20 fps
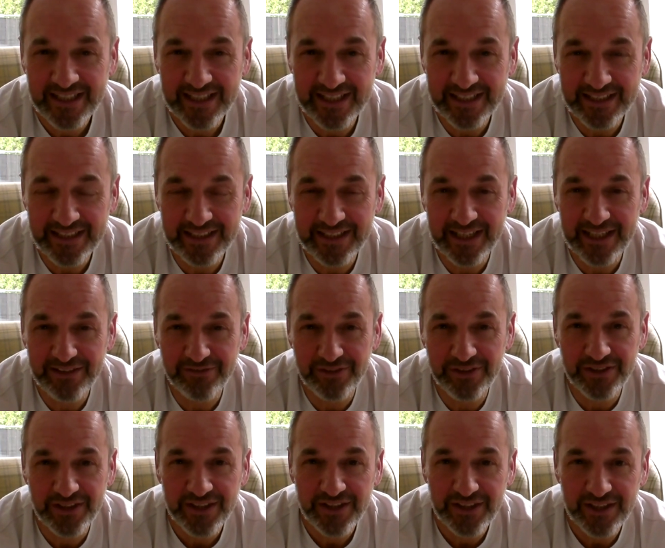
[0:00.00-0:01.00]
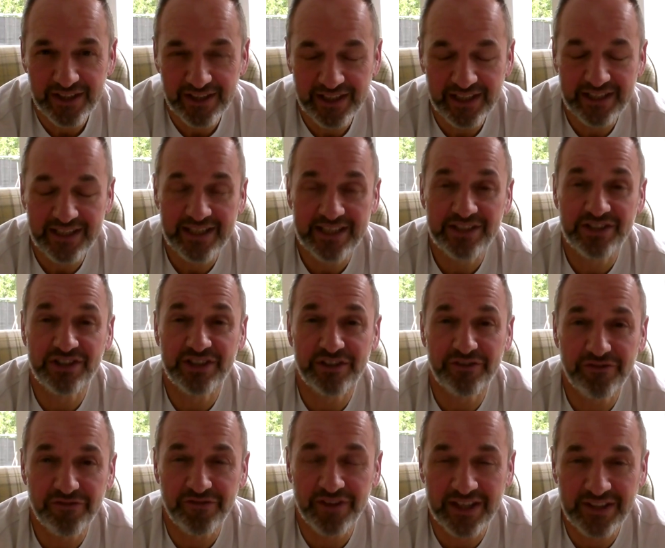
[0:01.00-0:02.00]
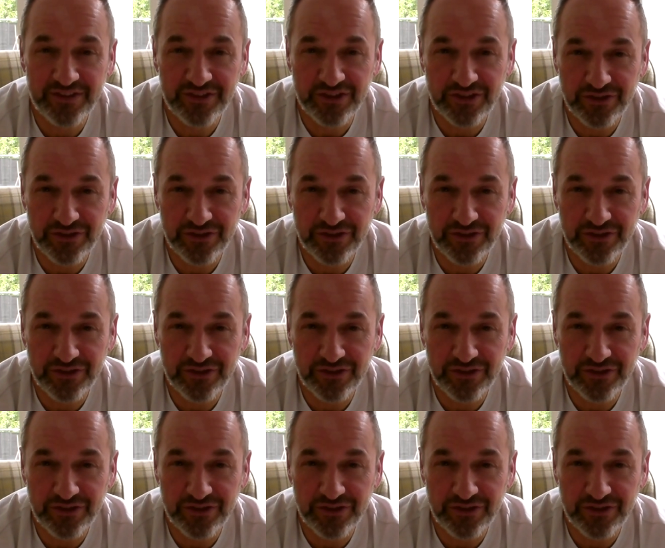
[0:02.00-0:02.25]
and David, in his defense